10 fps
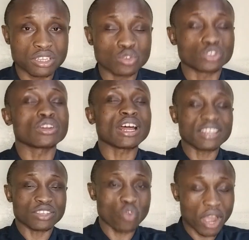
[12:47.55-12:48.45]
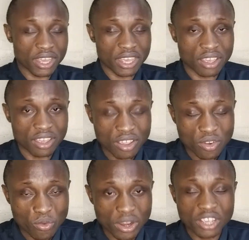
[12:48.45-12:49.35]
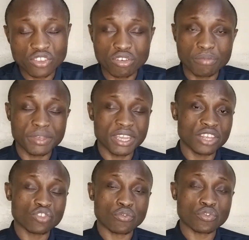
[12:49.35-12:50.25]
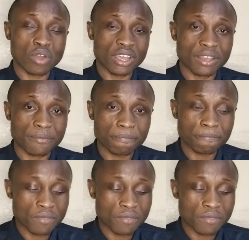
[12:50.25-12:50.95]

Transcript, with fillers: to show that he's working when he should be in his office working.